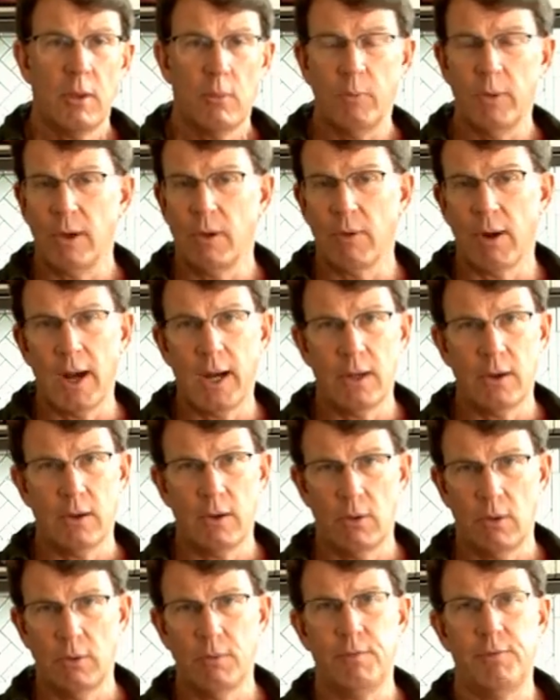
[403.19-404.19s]
We grind
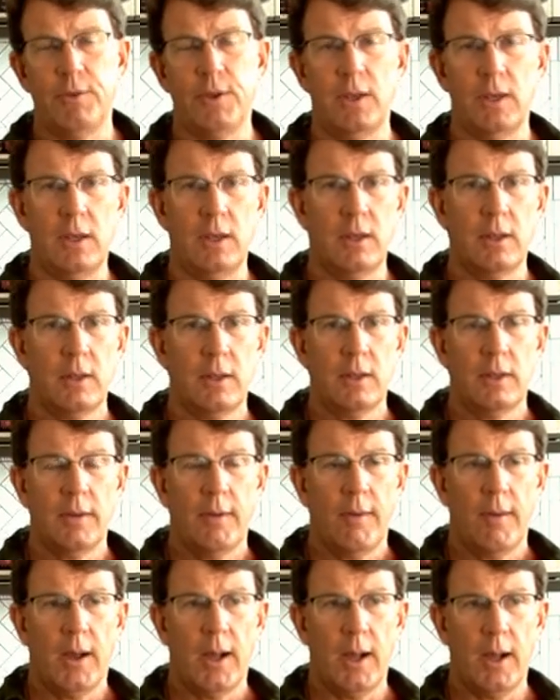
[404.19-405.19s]
our own feed,
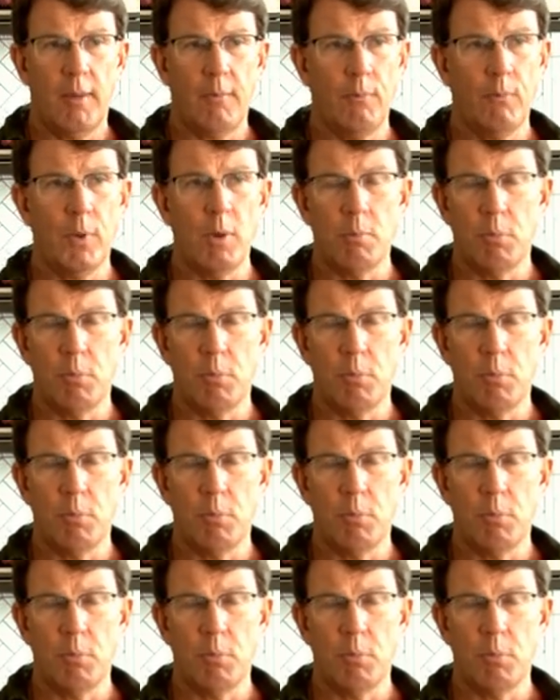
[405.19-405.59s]
we